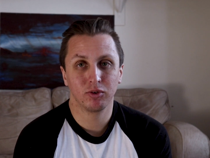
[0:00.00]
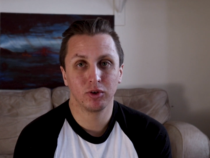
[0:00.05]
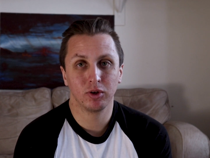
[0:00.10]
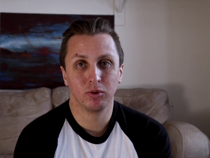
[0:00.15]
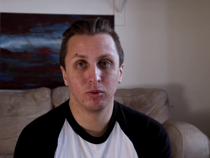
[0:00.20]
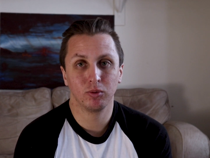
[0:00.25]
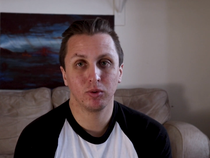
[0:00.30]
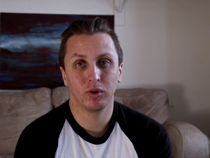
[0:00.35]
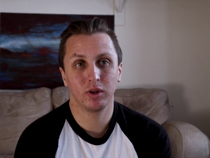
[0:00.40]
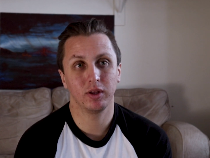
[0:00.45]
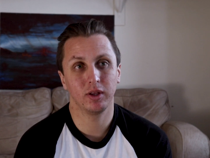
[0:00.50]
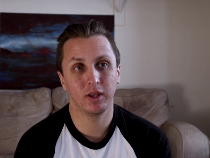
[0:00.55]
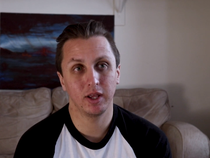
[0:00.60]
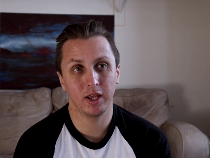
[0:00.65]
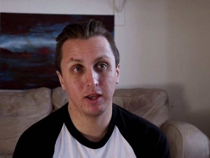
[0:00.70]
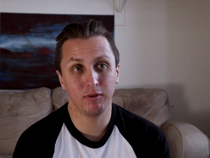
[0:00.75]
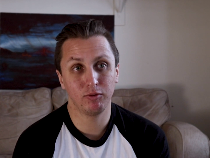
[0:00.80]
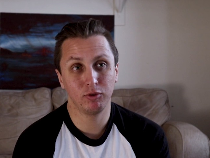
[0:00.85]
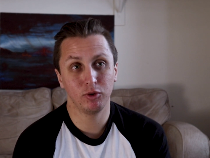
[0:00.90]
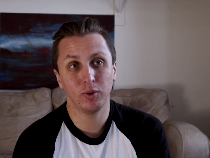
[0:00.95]
So
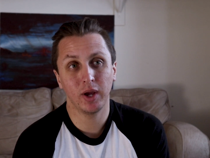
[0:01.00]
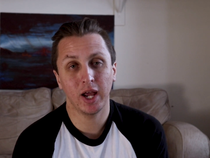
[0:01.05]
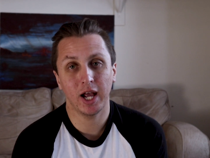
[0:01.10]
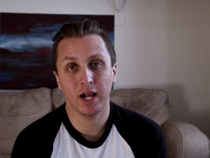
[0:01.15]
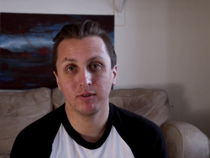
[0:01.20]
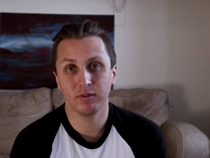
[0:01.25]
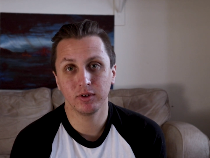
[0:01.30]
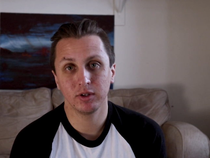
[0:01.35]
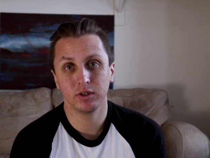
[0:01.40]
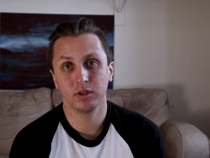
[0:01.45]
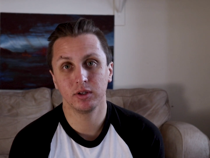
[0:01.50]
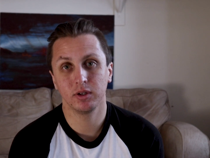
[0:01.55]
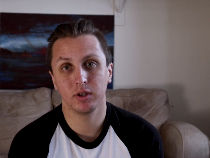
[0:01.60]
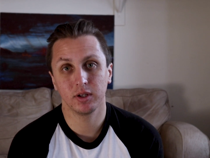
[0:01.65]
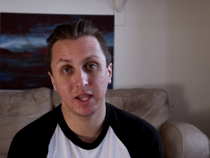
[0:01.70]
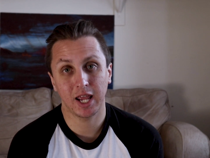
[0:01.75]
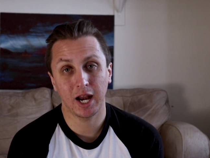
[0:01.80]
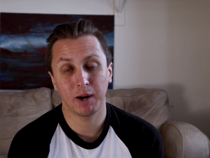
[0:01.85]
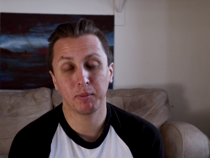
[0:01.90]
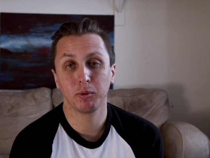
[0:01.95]
if you have a
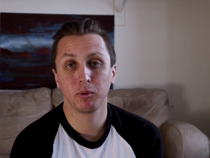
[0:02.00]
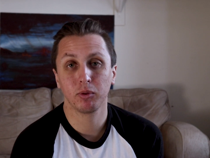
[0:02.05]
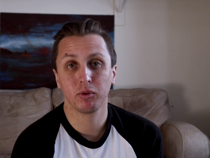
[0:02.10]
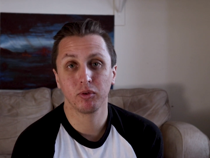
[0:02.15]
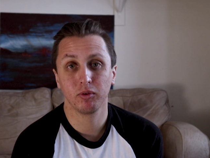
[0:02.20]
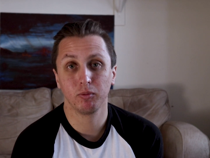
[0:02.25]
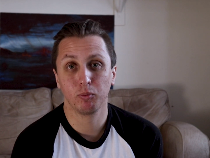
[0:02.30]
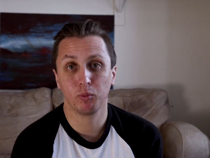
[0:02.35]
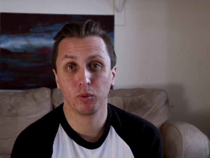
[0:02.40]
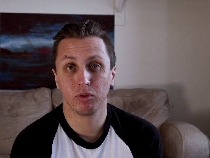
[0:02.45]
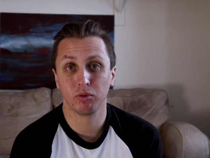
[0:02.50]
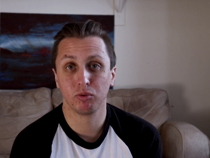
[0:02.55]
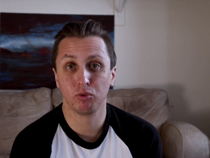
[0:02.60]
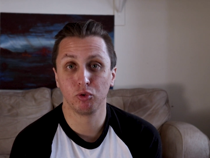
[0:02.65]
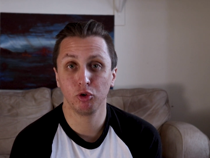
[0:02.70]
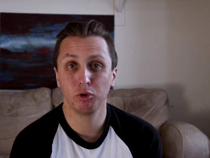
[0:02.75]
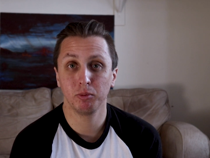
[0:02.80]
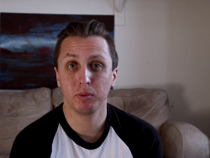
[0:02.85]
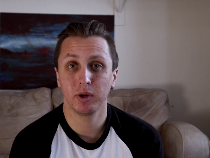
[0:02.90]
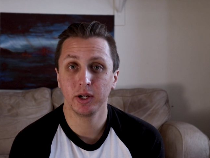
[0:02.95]
camera with
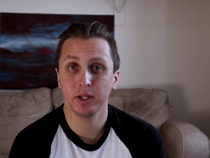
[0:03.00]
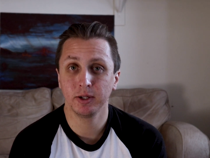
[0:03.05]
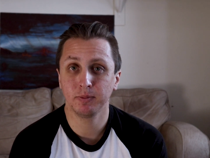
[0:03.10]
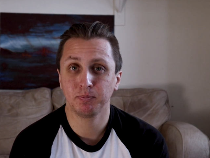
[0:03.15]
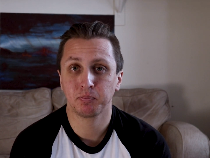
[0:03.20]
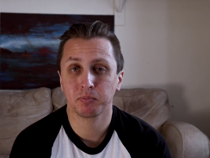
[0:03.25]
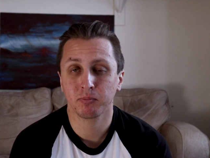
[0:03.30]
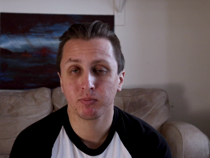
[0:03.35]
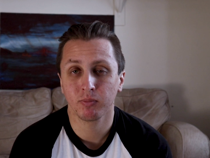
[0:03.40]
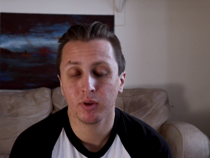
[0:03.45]
zoom on it,